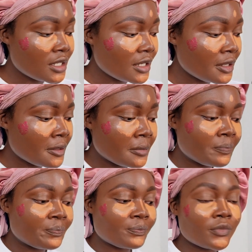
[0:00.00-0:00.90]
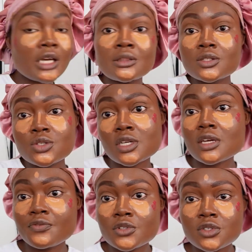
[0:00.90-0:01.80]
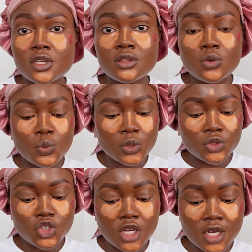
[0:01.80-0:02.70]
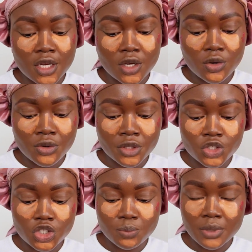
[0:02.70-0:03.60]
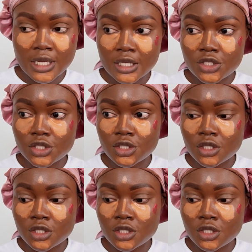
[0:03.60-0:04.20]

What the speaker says: I think for today though, we will try orangish blush.